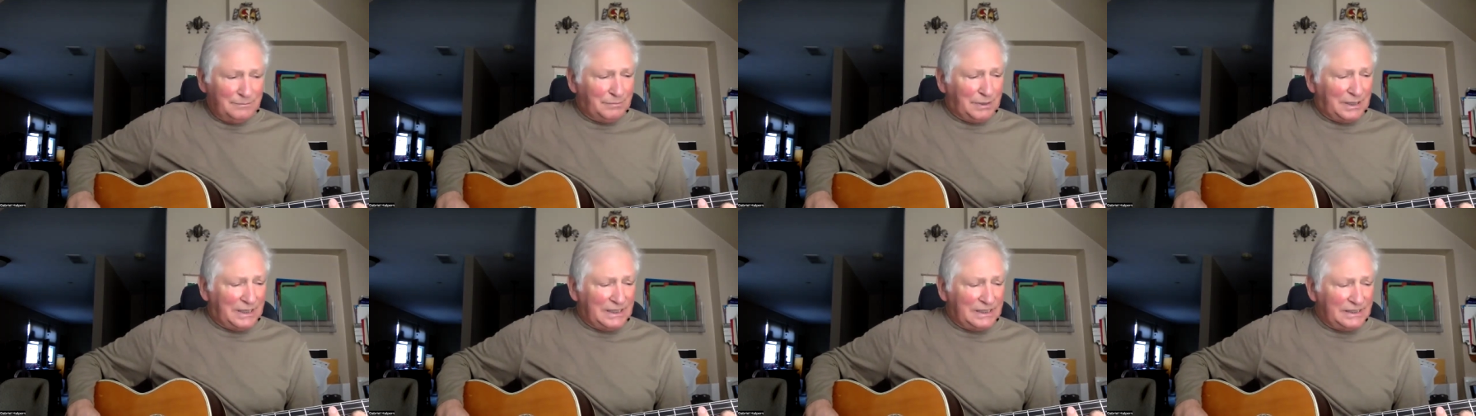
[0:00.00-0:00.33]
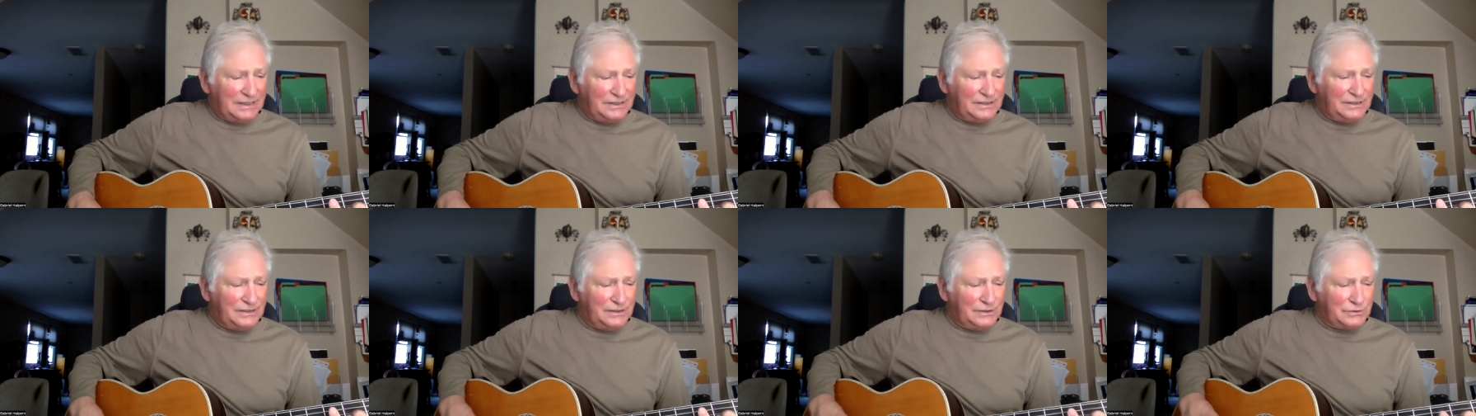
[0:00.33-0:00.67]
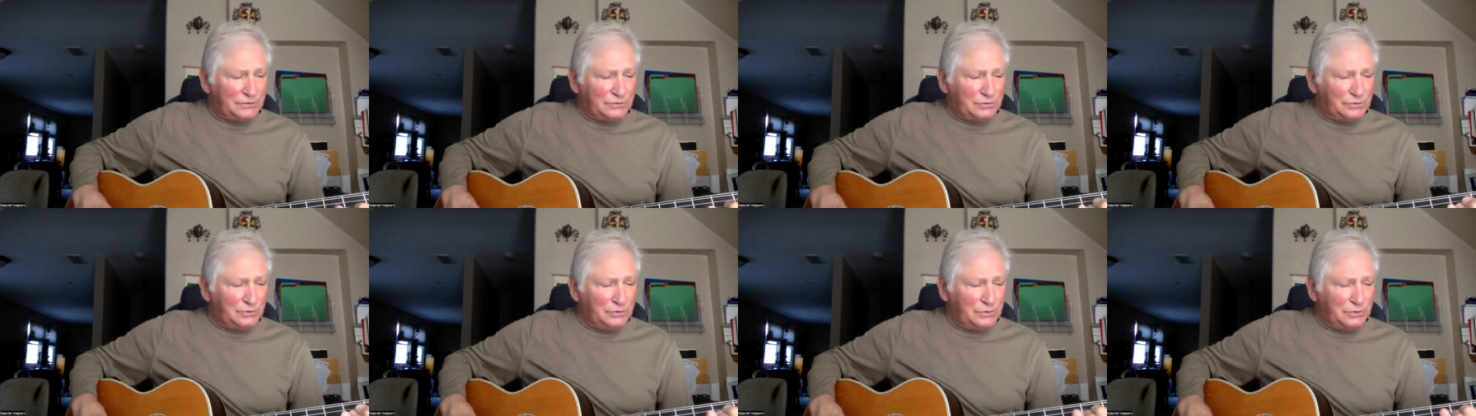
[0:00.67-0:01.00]
by the
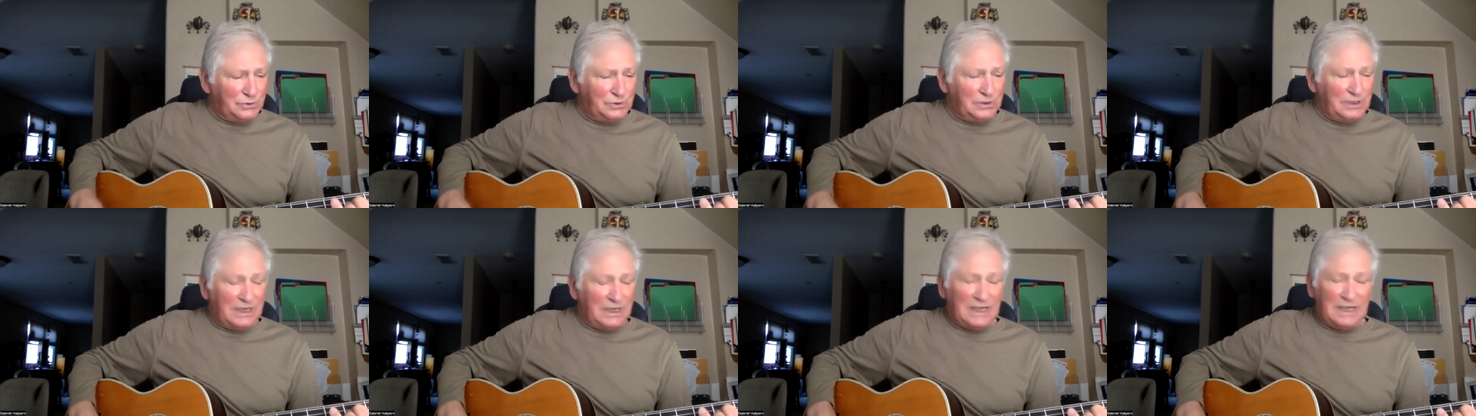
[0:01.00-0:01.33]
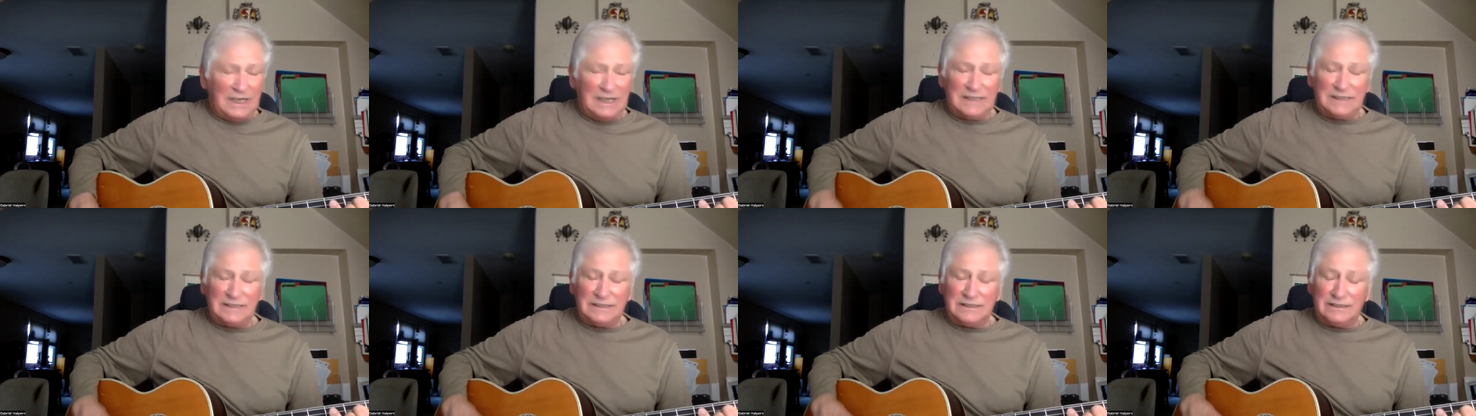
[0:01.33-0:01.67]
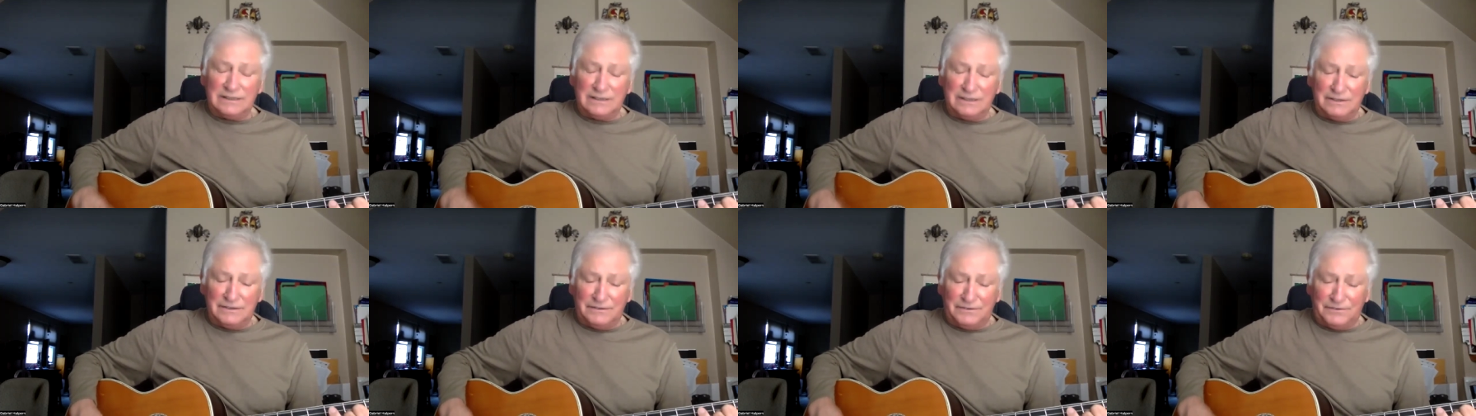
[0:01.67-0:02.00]
cruel
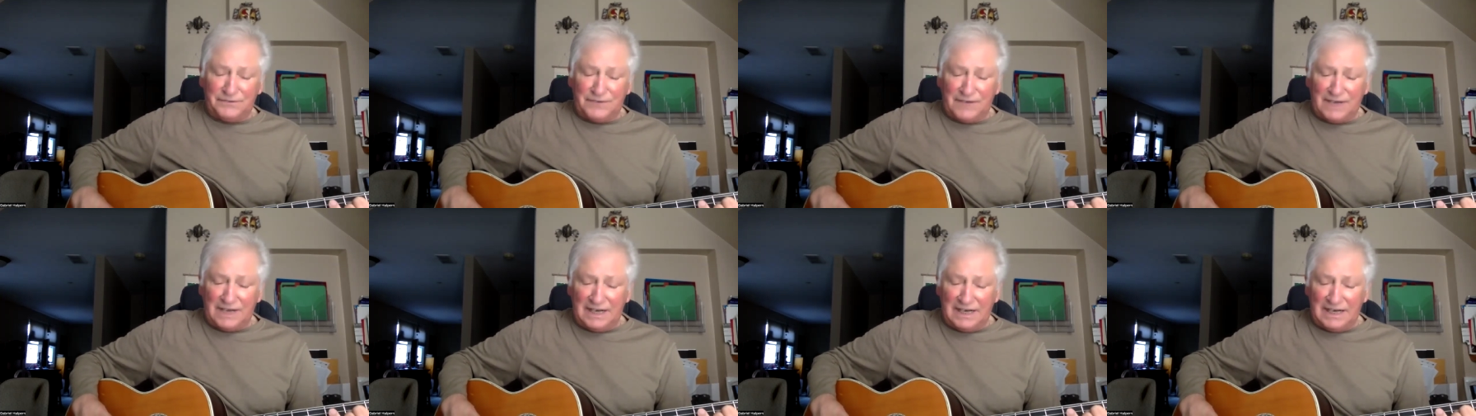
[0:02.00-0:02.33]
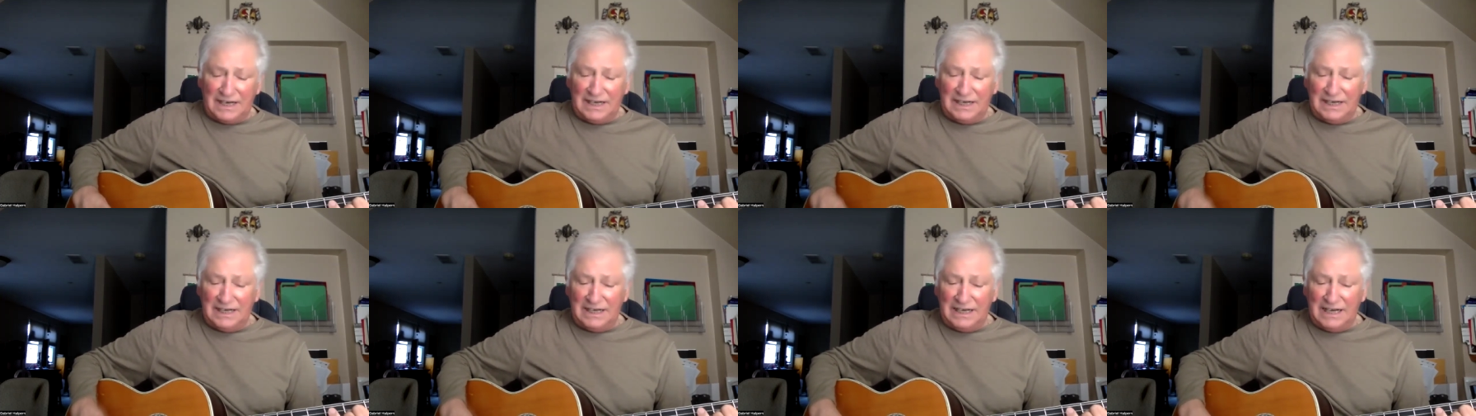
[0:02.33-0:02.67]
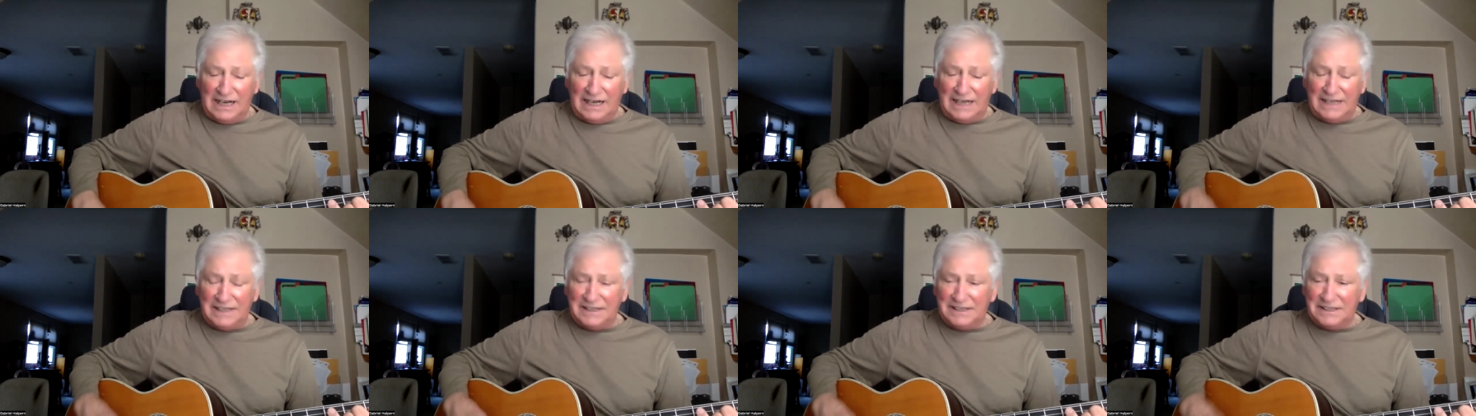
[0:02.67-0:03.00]
hand of fate
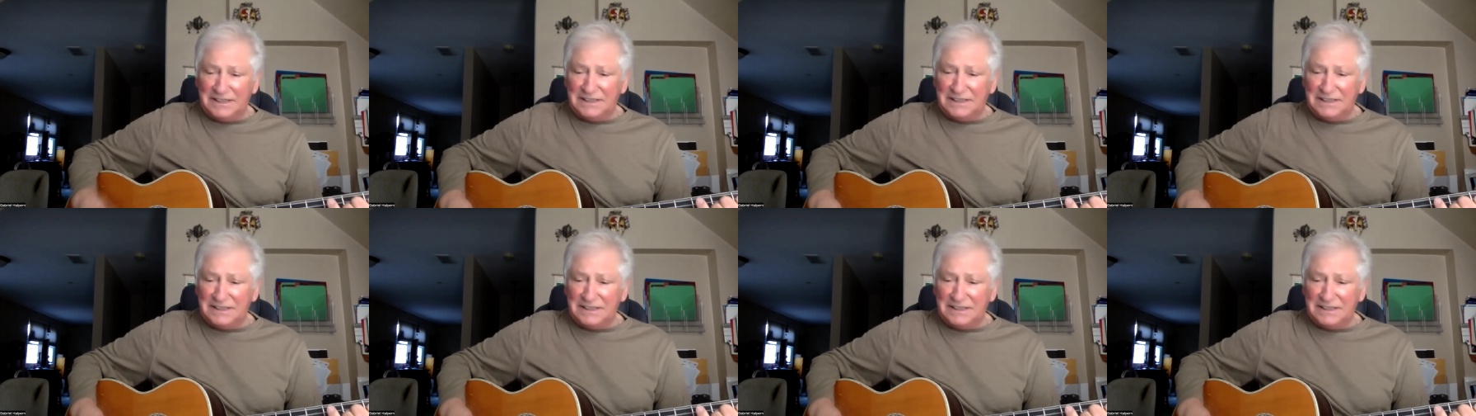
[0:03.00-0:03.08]
at